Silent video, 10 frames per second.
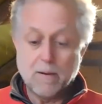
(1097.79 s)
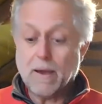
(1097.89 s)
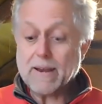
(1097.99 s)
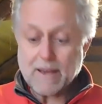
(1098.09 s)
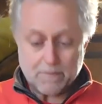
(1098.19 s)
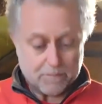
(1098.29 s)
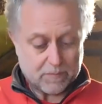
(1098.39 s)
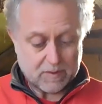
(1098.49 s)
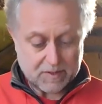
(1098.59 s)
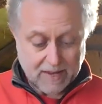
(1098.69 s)
Anyhow,
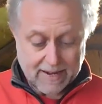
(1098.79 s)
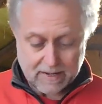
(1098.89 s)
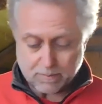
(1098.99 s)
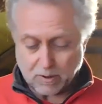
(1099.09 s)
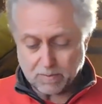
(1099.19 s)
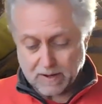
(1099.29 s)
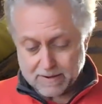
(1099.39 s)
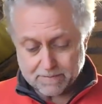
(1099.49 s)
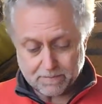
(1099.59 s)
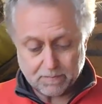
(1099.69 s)
Stanley block
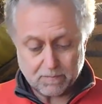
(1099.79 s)
plane,